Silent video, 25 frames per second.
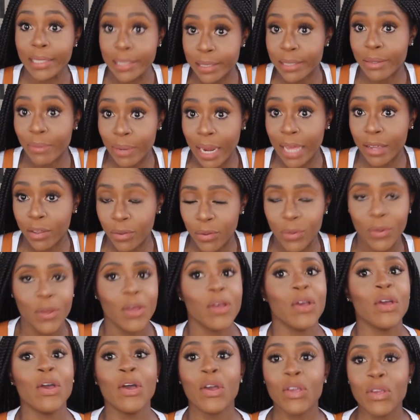I just don't like you,
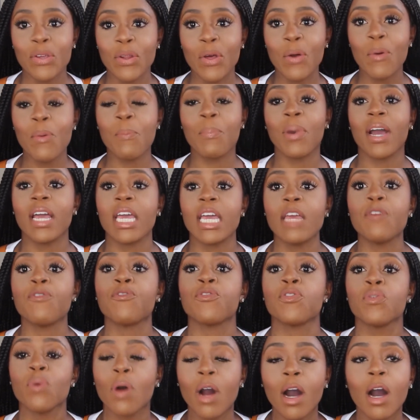you know. But
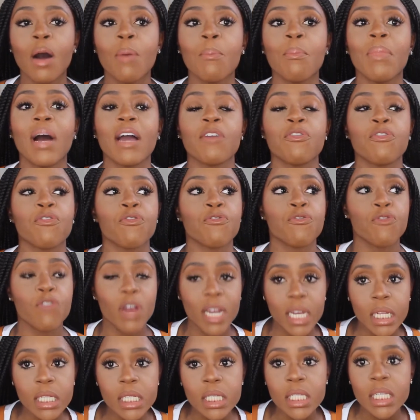if you are my
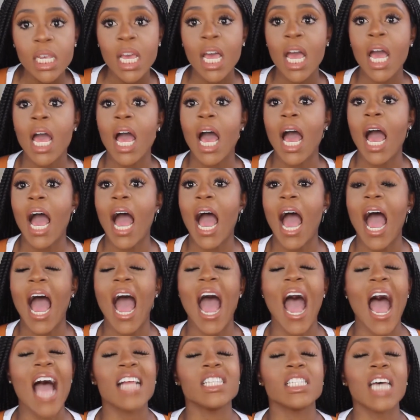friend
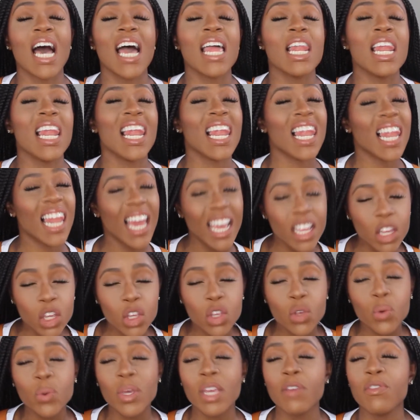and I
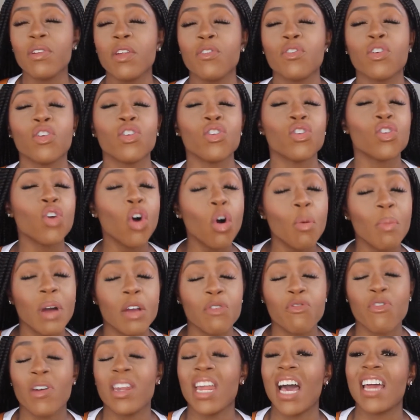like you, even if you're not
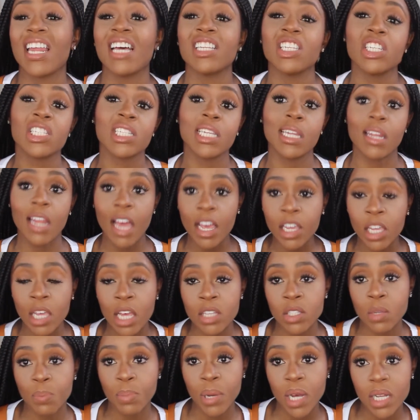my friend and I just like
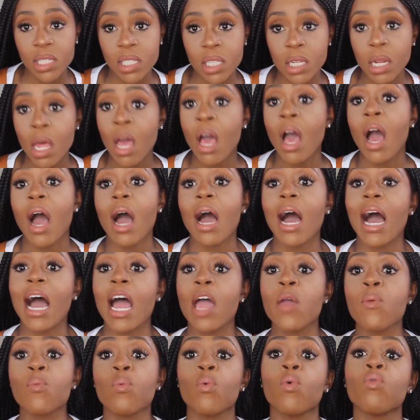you as a person,
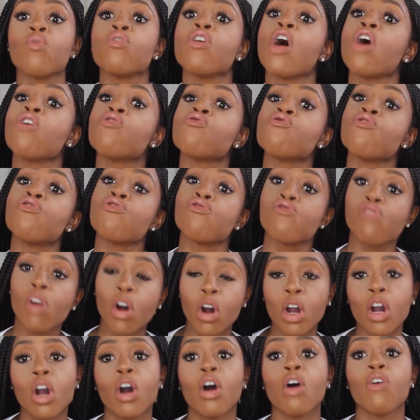I will,
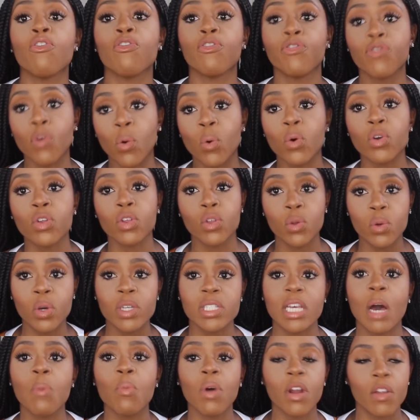rock for you
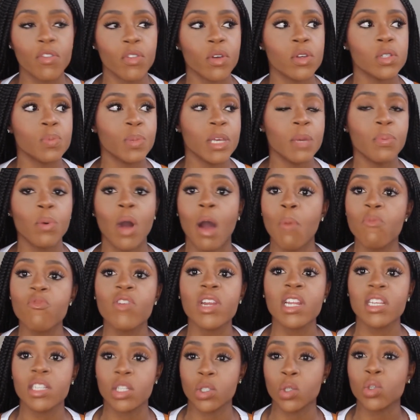because I'm one of those people, I'm
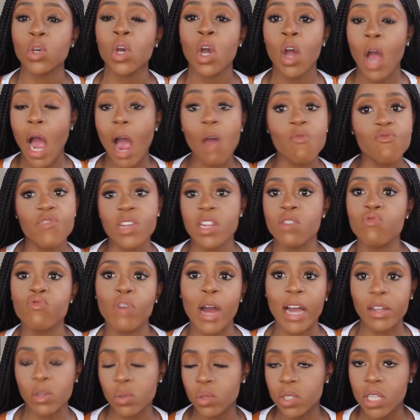really just, I'm really
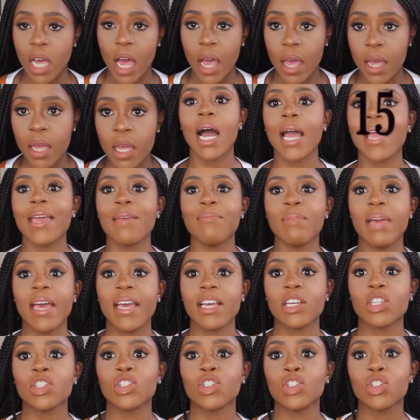ride or die. I am
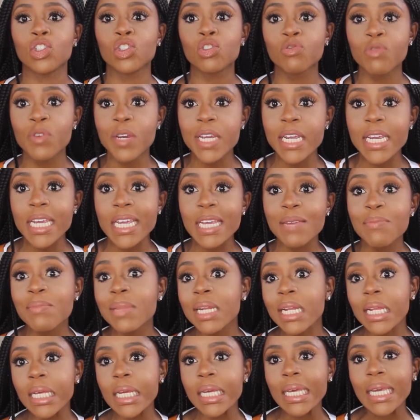
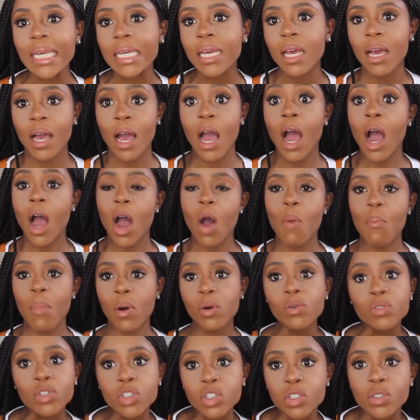extremely
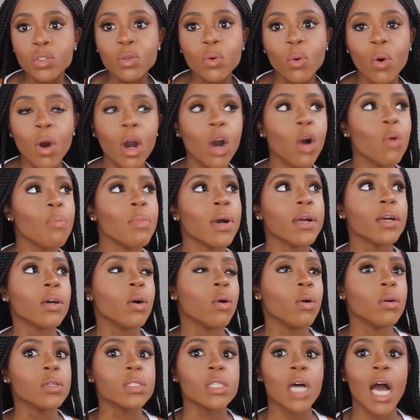emotional. Oh my
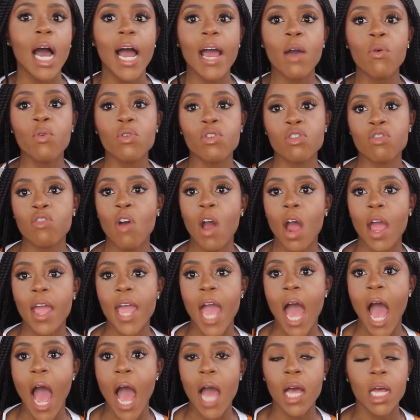God, I will
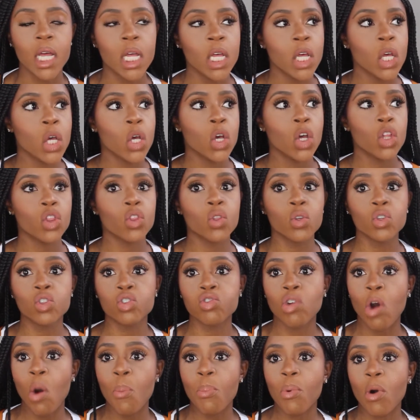cry at the
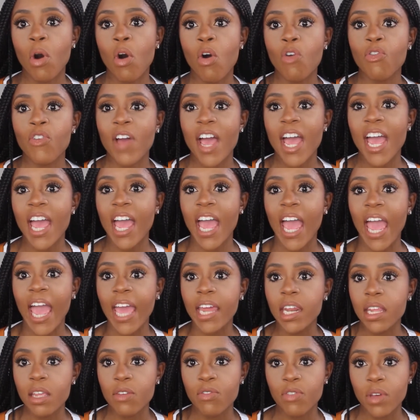drop of
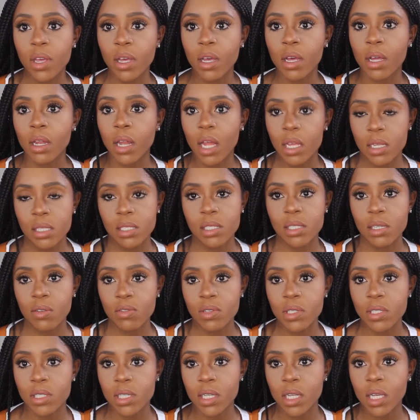anything. Like
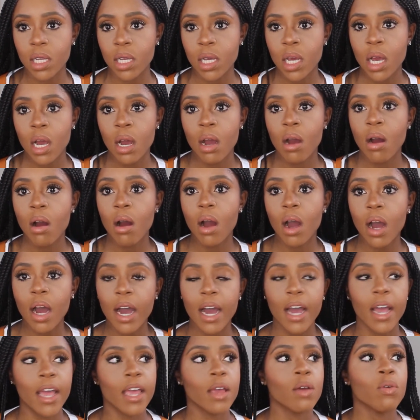seriously,
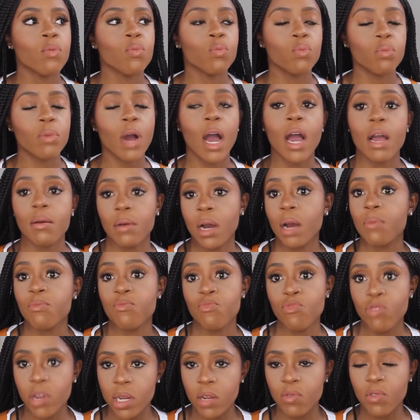I, I
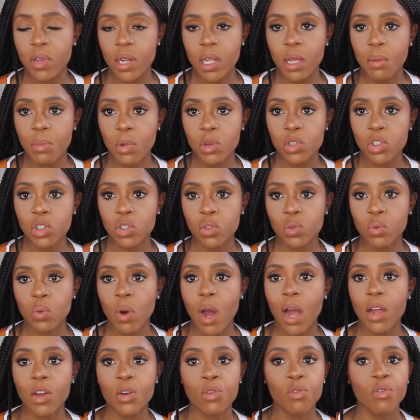I'm really, really
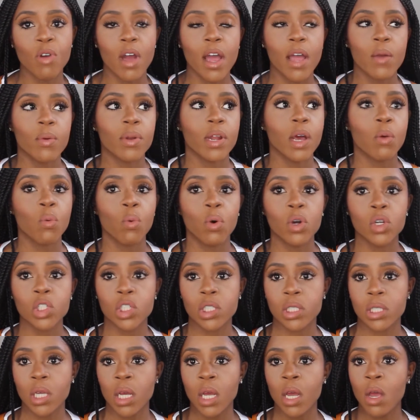emotional. I cry when I
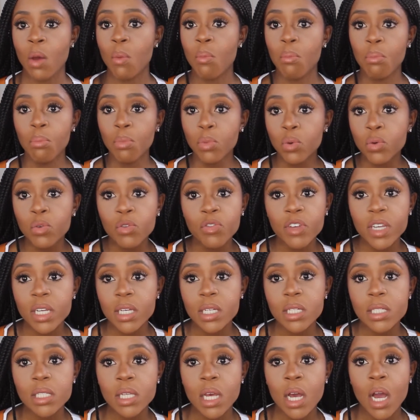watch
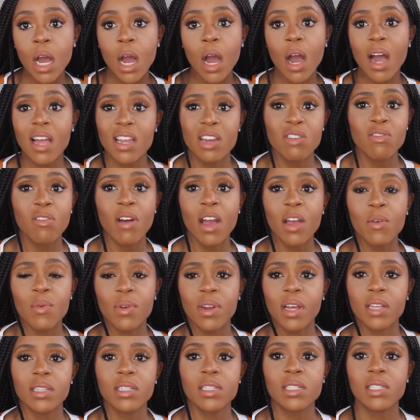movies. I cry
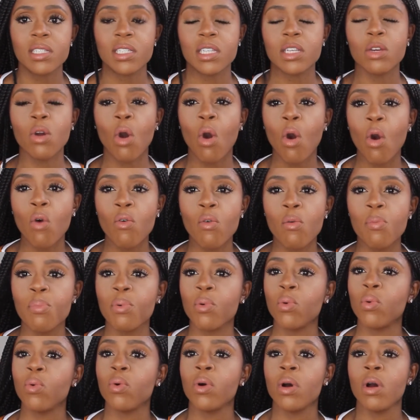when I just see
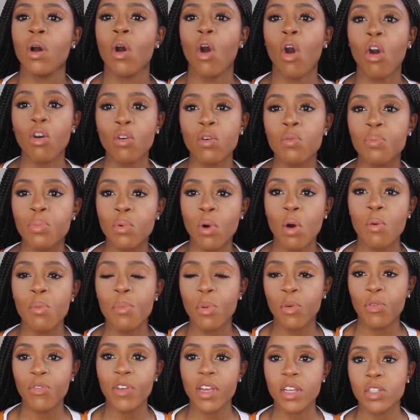horrible, horrible,
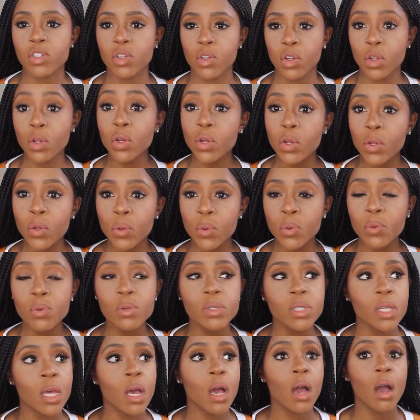horrible things on the
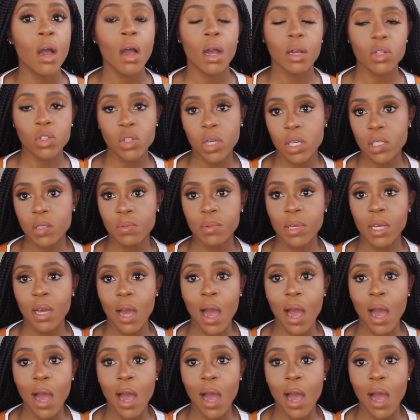news. Trust me,